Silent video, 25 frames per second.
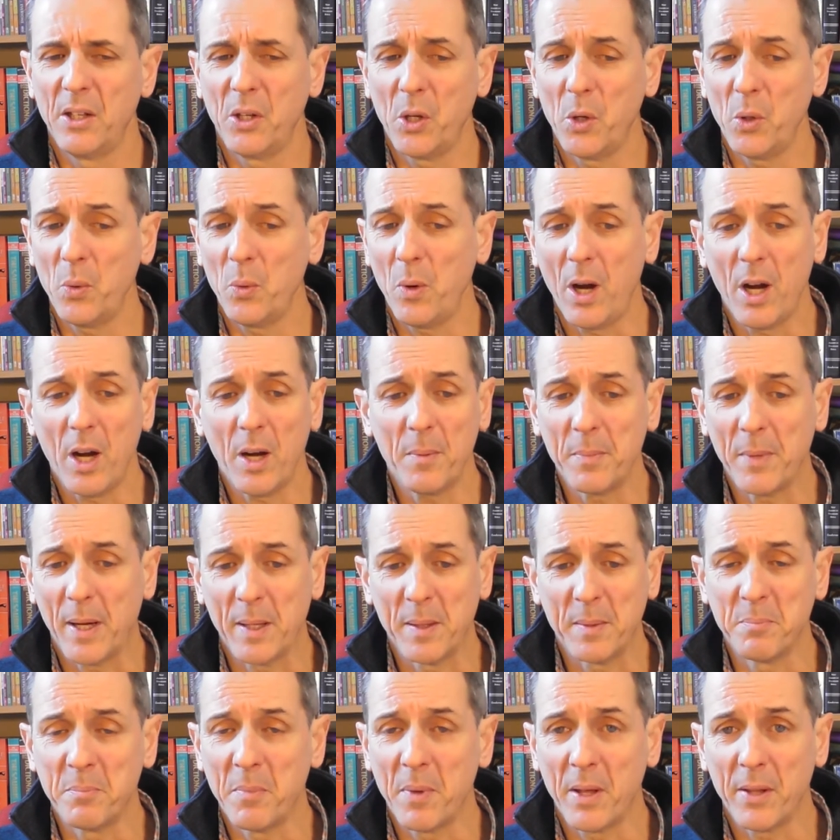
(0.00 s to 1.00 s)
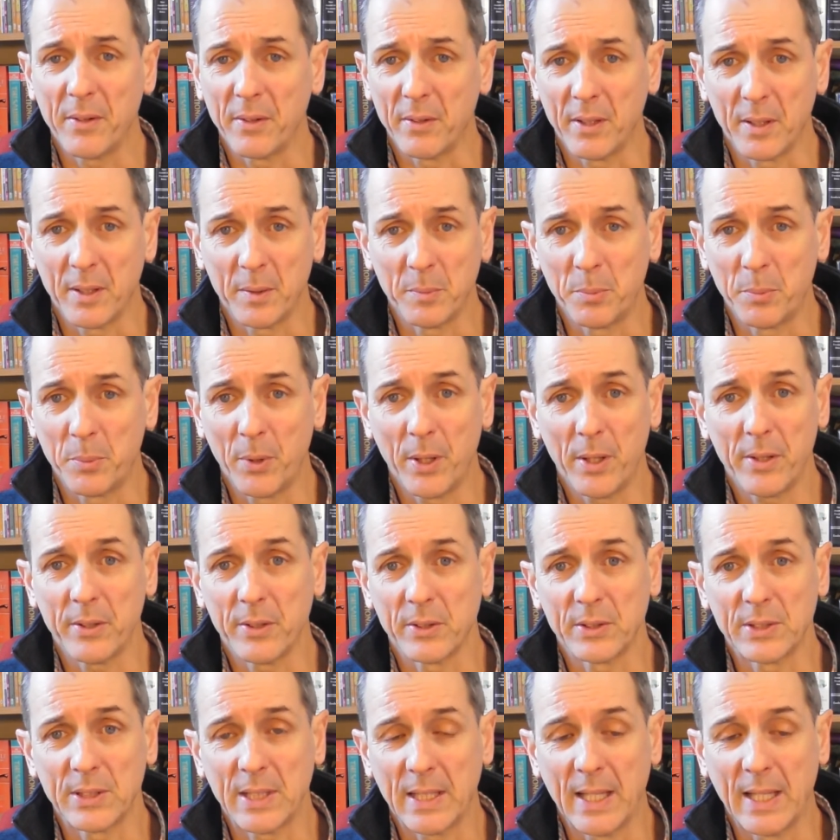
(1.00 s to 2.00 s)
Who are my mother and
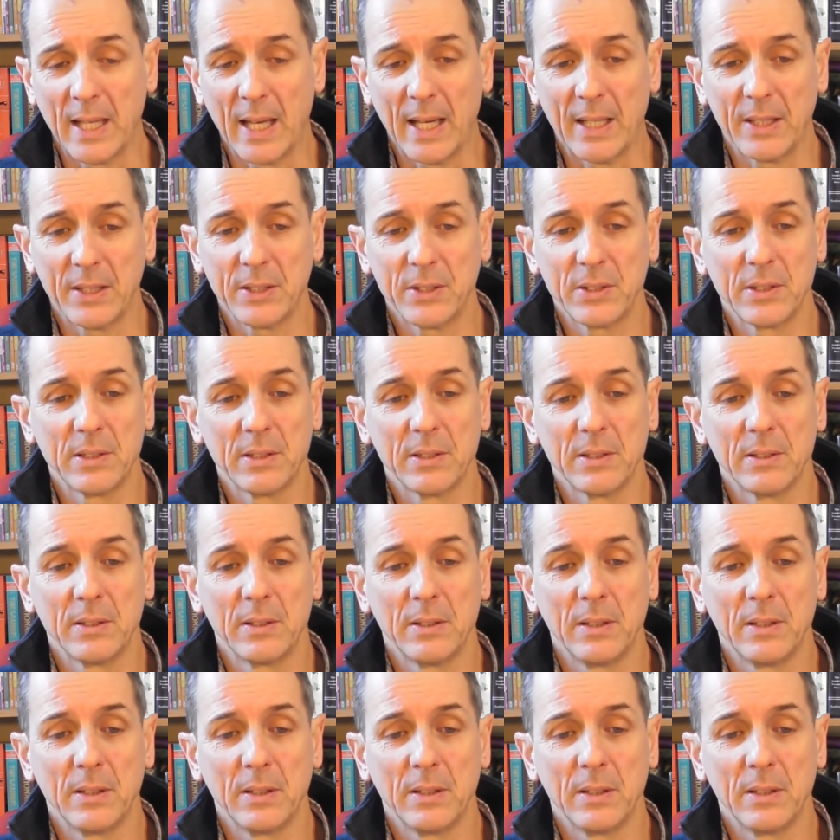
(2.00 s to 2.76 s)
brothers? he asked.